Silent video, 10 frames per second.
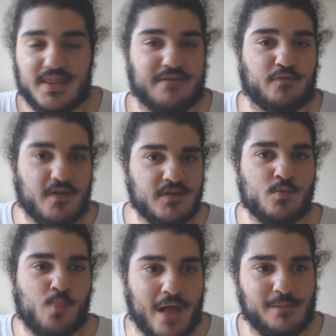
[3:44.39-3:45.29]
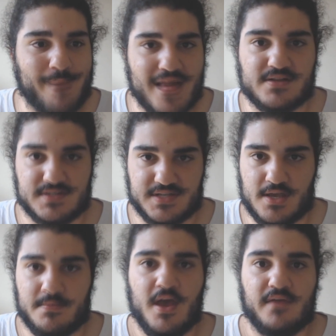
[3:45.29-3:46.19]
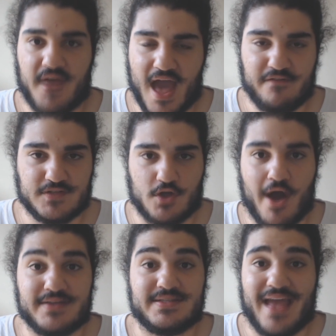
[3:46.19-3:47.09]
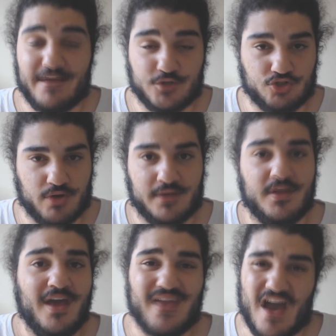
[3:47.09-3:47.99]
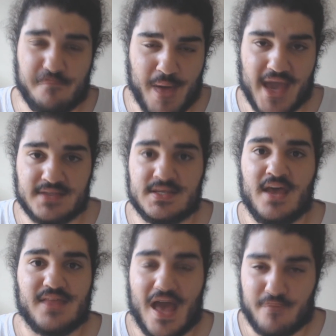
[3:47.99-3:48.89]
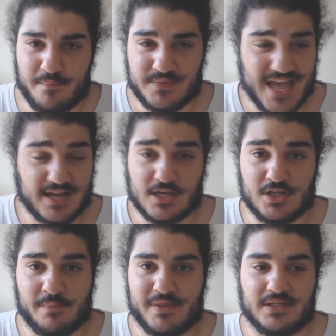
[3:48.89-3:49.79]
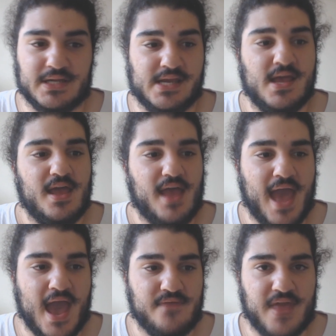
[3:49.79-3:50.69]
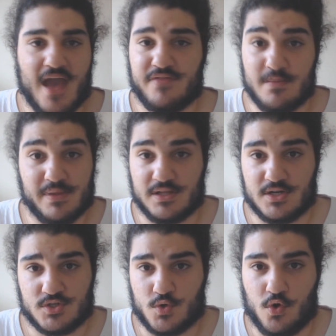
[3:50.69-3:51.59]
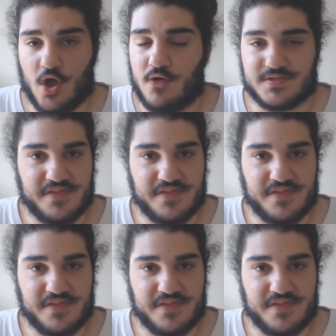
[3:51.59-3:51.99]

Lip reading: They have a very well-balanced team. They have size, they have strength, they have pace, they have a technical ability, and they have the ability to score goals.